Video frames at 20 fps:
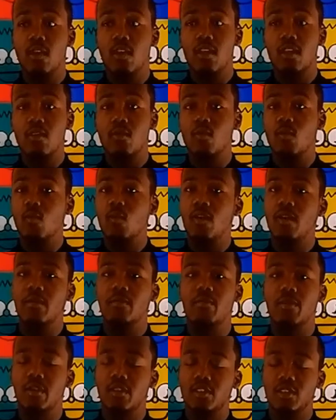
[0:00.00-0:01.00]
with
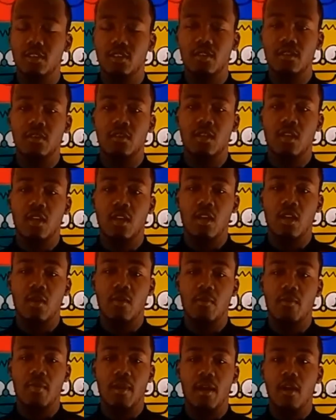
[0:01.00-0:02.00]
one person
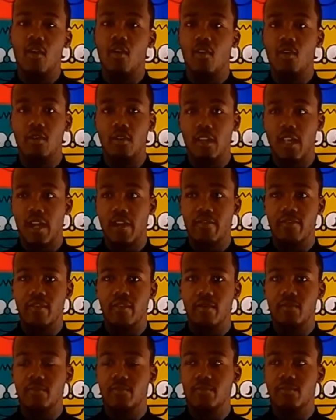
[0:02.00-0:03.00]
my whole life.
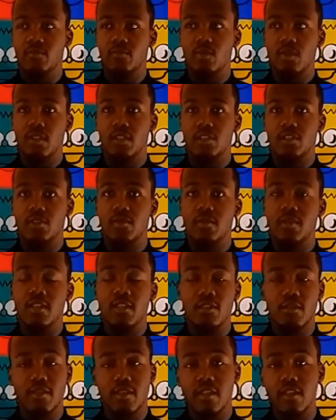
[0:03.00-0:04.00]
I'm
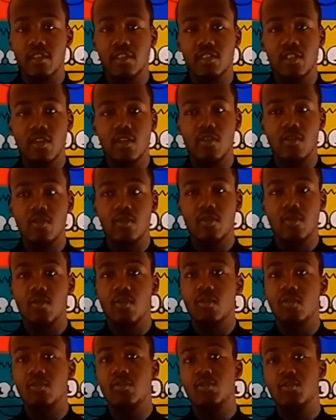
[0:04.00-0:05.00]
23 years old,
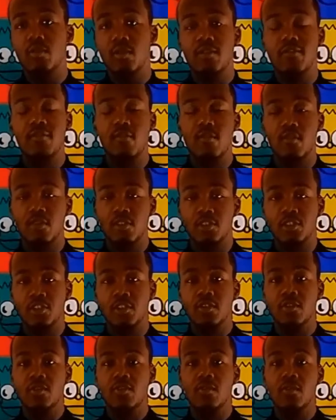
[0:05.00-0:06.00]
going on 24 in
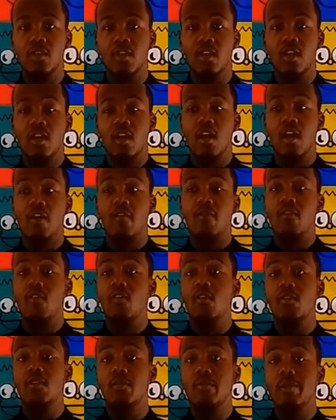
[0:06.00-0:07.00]
June. I've only